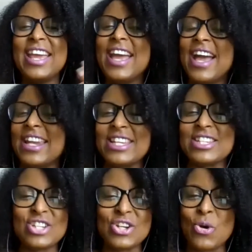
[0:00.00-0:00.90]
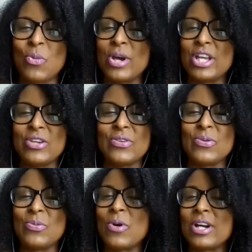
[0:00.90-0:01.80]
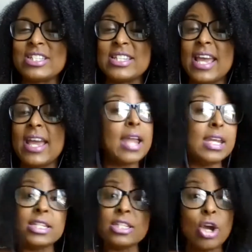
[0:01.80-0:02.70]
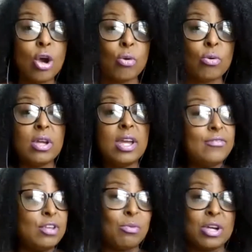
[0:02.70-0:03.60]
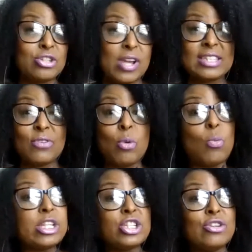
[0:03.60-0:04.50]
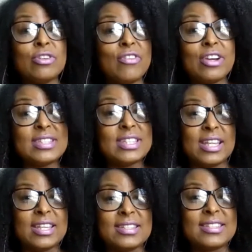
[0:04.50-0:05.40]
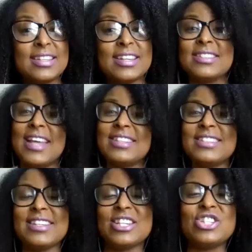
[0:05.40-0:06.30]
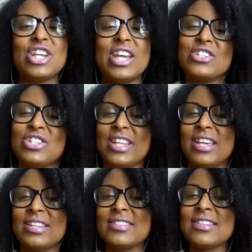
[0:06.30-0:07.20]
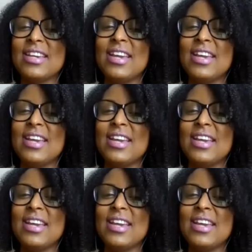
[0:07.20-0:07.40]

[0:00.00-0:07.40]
I need to know what you want to take. I need to know if you want to transfer which universities, because that's going to change things.